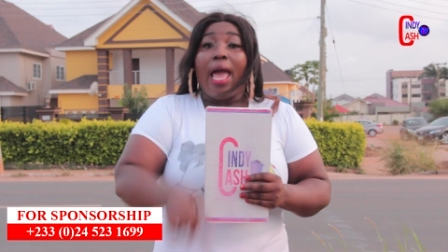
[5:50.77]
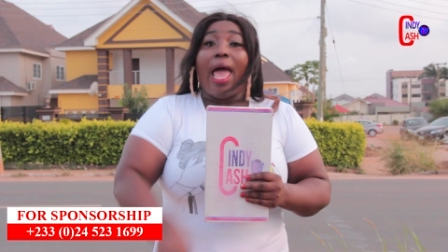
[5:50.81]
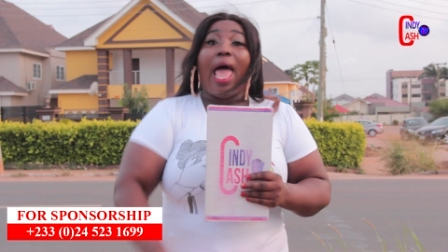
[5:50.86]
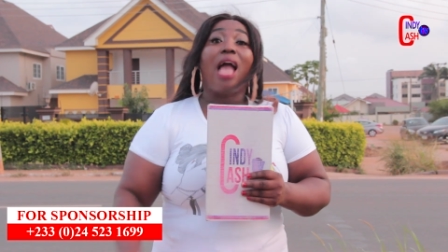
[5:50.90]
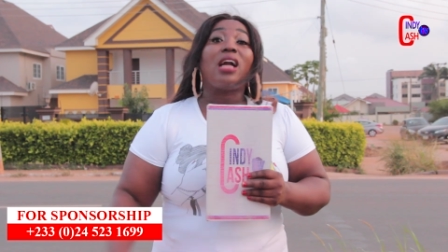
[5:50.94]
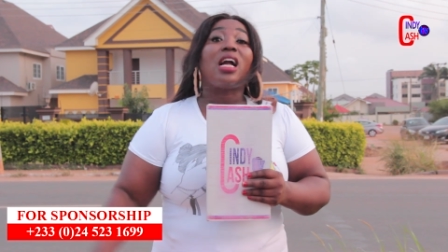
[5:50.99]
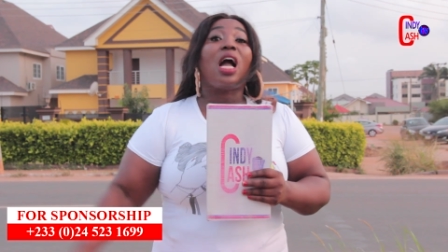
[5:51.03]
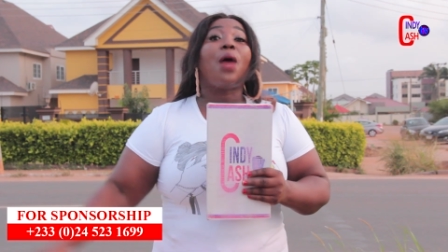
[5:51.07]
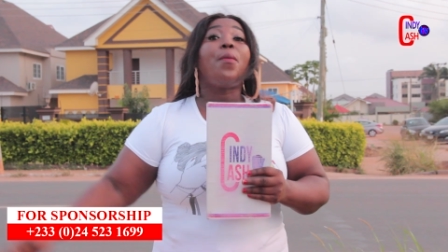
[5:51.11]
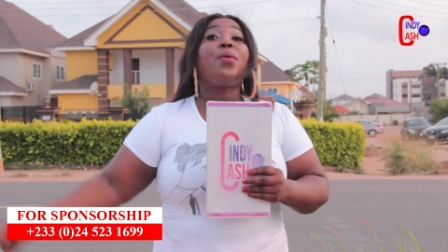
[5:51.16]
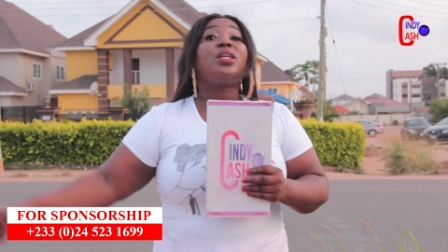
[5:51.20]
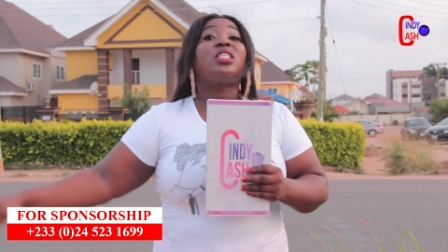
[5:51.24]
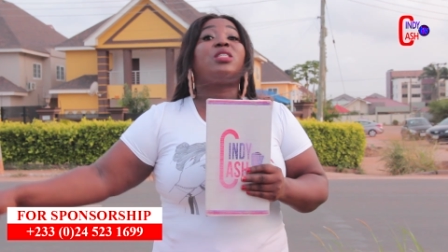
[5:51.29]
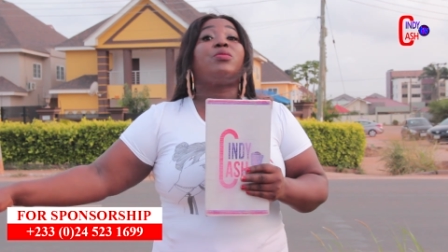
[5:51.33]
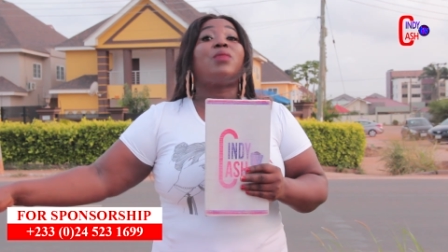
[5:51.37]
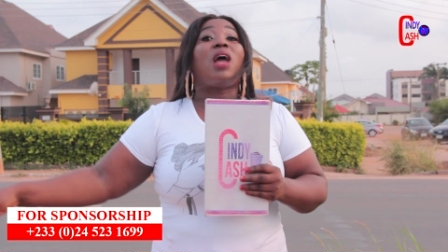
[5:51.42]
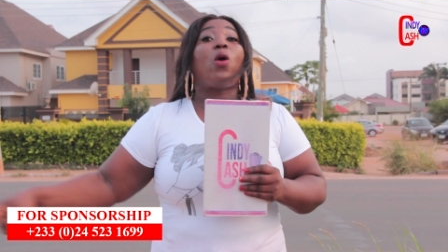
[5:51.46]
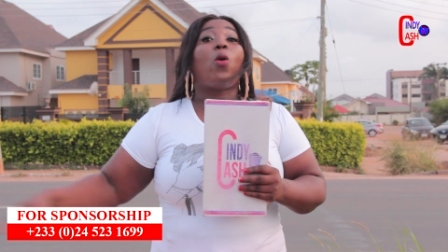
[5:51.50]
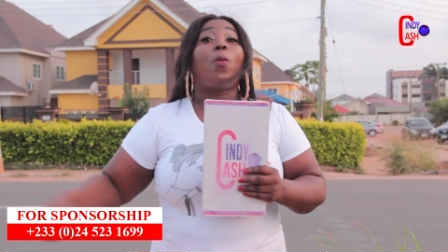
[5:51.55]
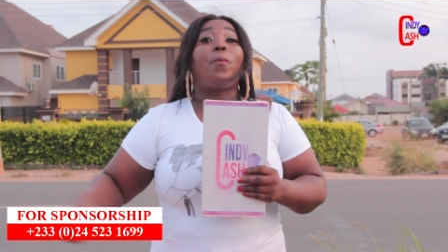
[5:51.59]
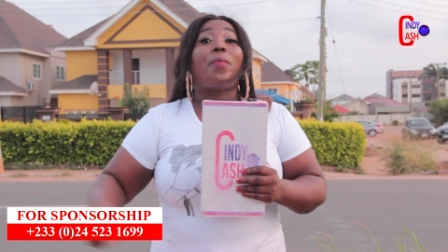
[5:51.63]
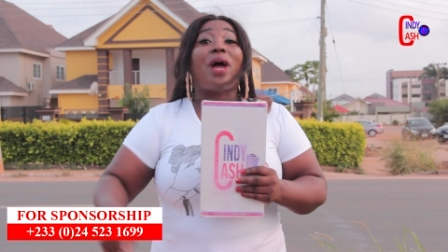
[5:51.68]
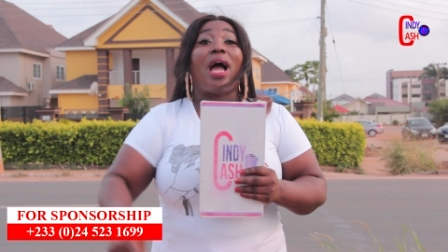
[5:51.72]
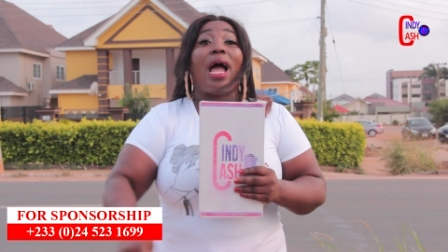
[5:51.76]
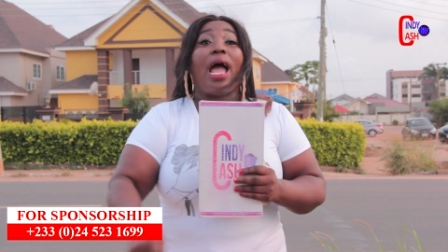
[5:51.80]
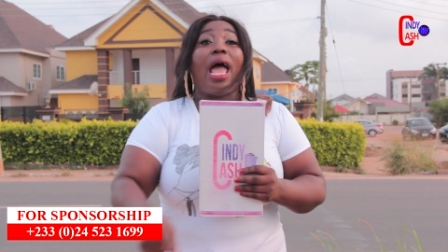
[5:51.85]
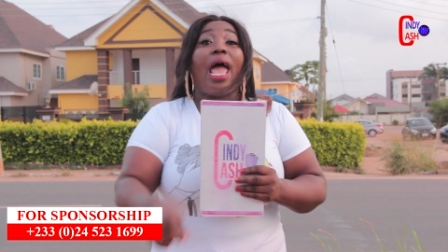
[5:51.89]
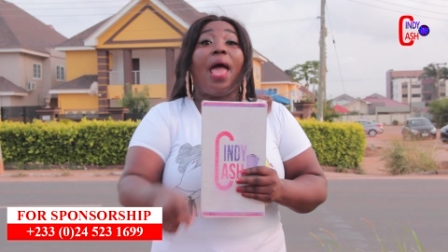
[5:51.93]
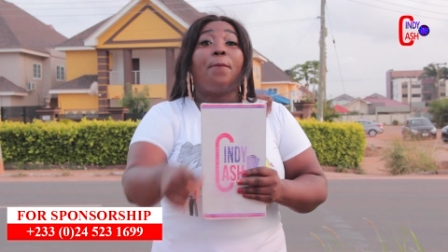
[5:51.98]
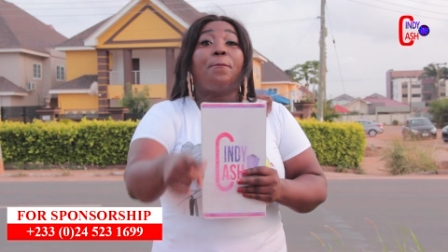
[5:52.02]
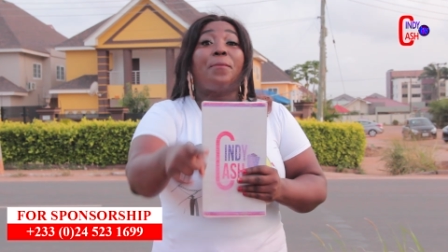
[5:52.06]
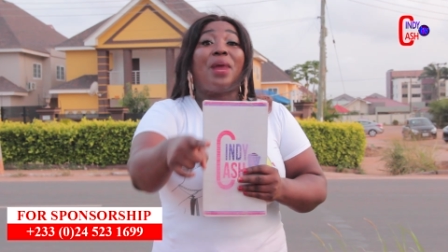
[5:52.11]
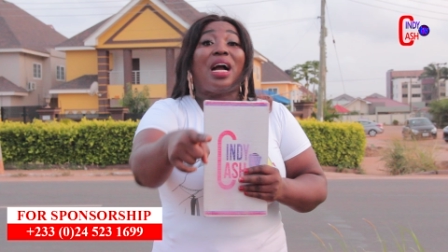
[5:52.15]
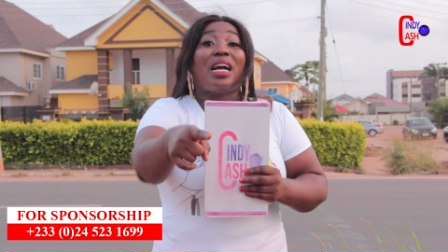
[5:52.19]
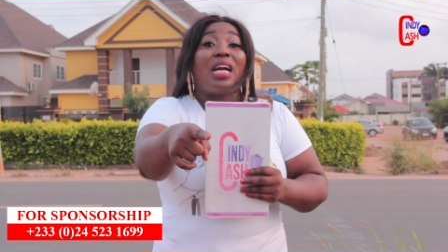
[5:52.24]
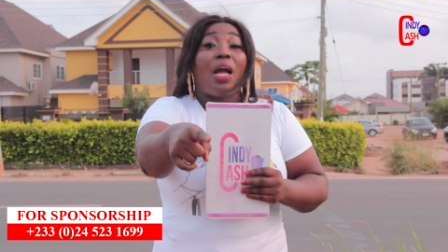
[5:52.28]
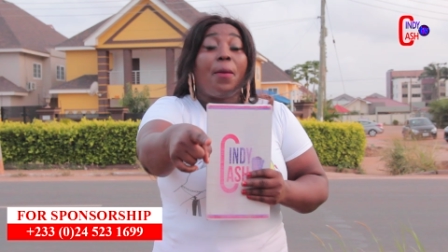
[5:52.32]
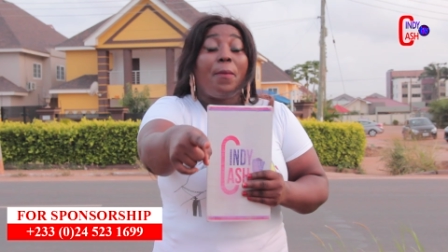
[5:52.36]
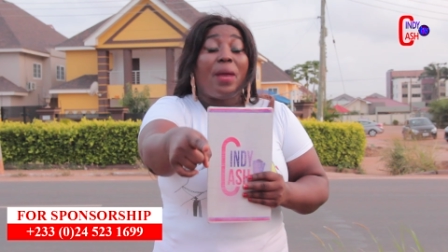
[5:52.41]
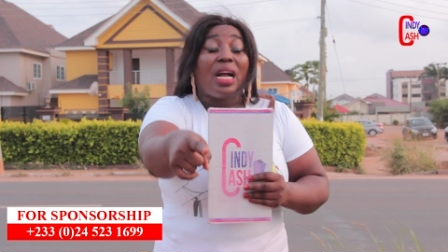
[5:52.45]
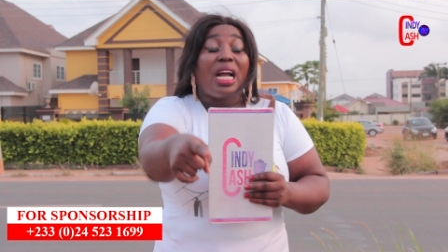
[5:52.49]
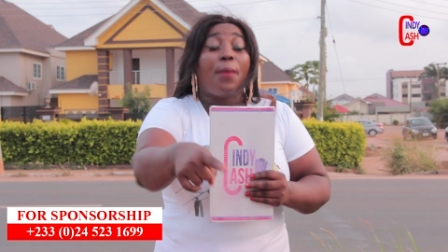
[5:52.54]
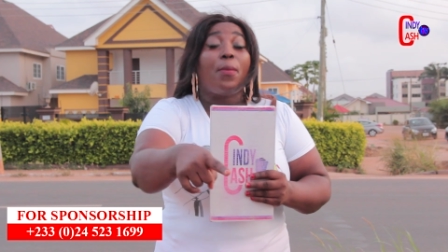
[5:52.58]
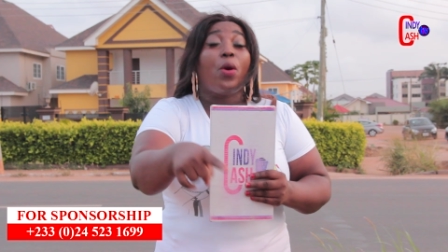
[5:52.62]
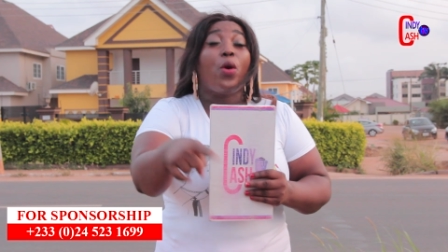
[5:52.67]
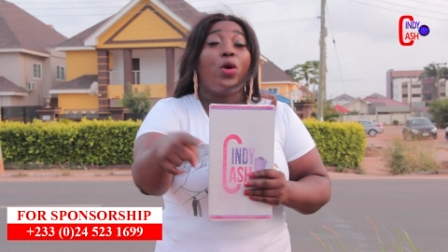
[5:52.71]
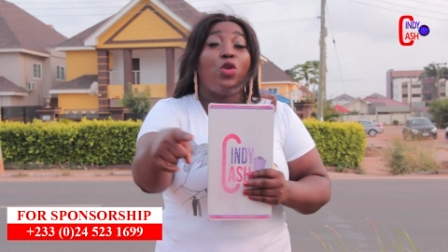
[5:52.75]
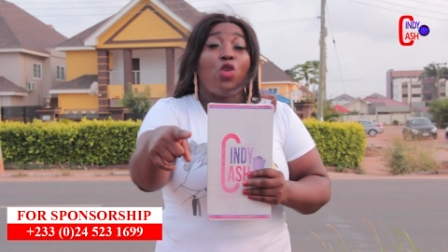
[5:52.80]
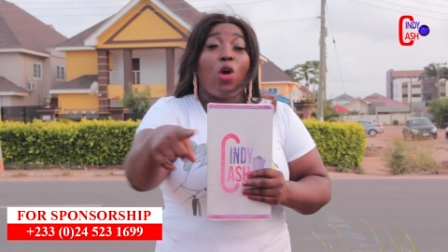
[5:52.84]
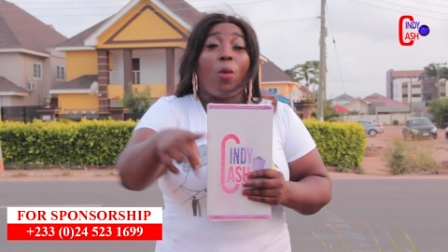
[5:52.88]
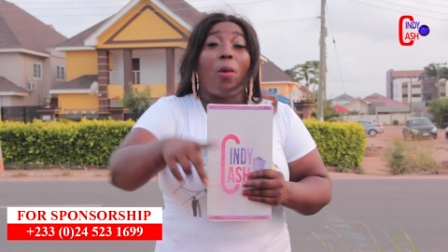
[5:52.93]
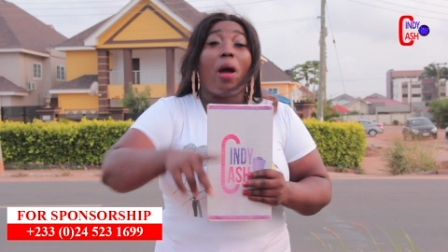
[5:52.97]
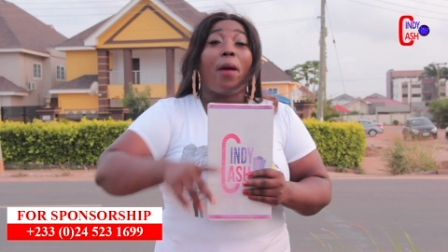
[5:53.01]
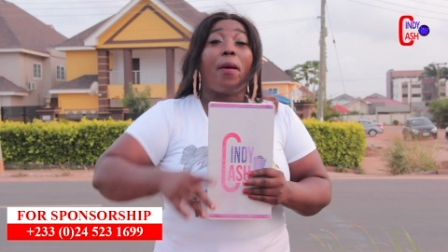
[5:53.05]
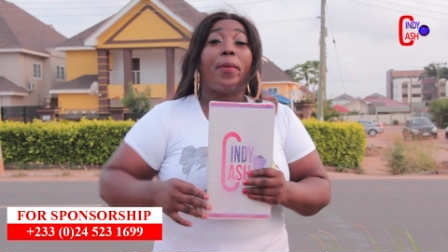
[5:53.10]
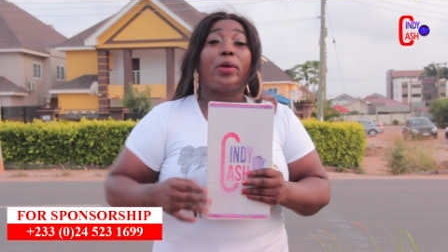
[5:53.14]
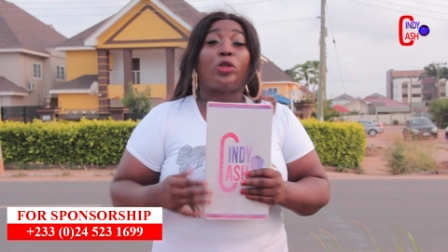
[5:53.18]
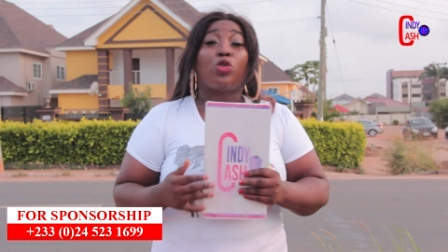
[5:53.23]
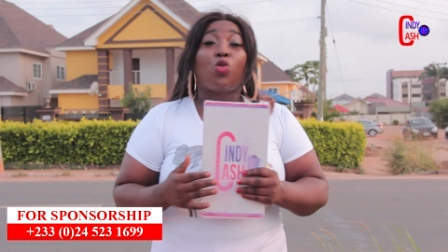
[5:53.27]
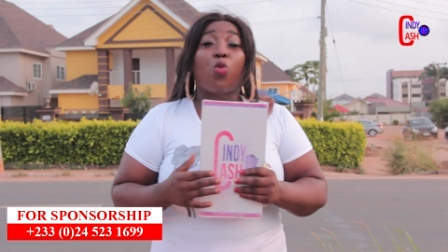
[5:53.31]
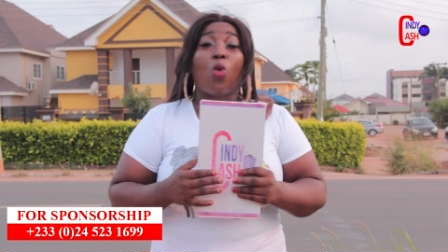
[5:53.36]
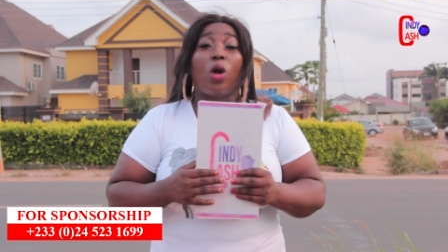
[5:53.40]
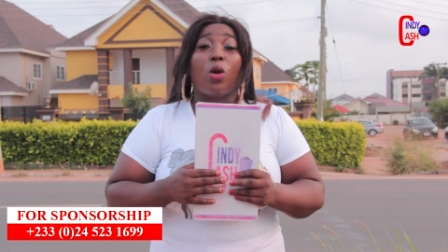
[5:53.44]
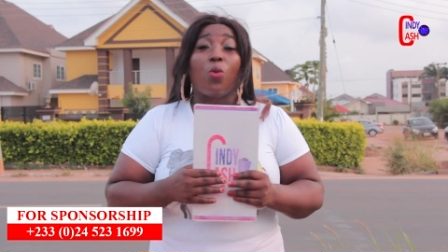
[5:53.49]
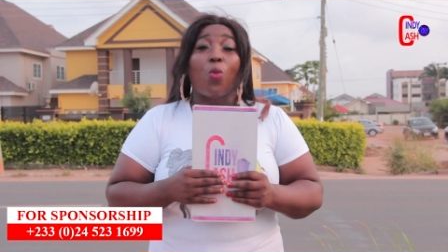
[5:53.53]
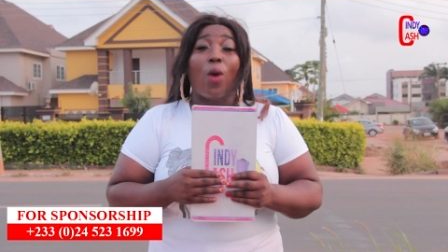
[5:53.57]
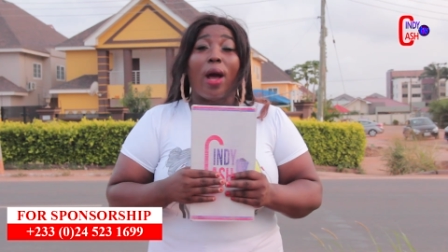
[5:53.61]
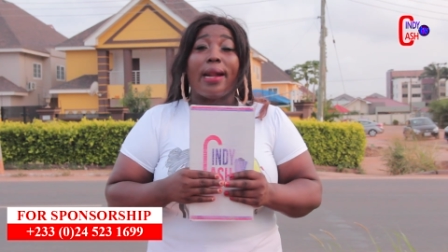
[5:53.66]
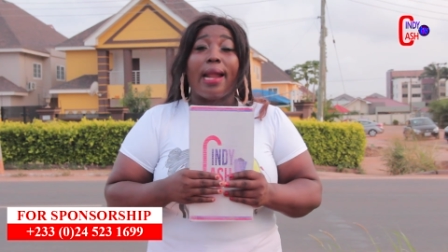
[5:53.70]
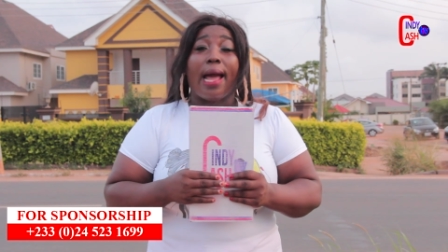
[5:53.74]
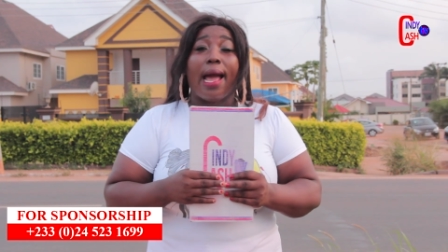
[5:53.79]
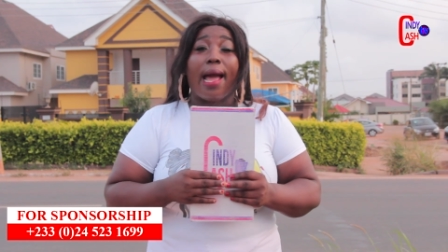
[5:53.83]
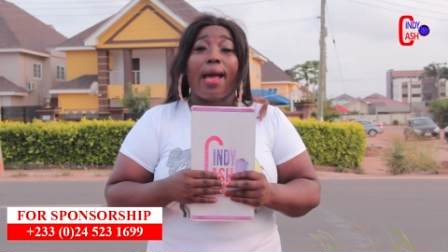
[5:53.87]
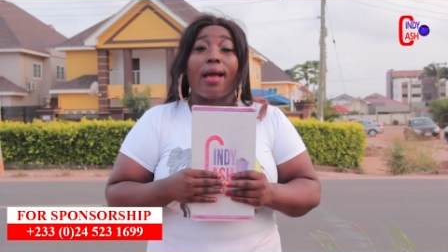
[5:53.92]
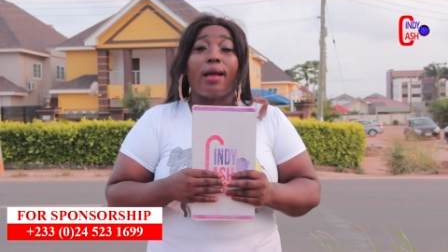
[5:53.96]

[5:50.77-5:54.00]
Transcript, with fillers: and come to your ma and makama come with your mamma to one one.